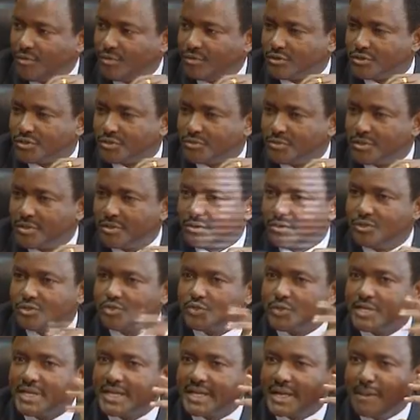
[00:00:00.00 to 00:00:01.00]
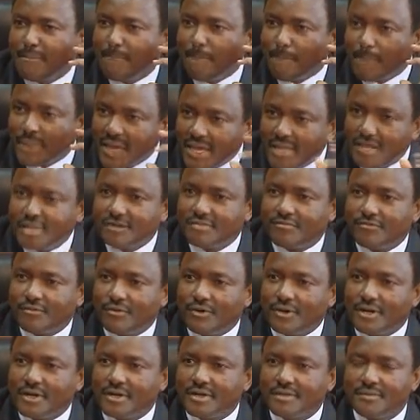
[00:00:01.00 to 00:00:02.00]
votes because we campaigned
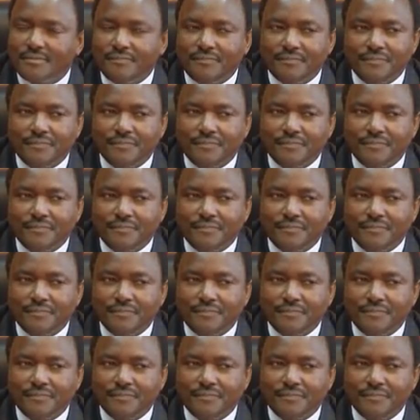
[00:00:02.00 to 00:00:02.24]
for her.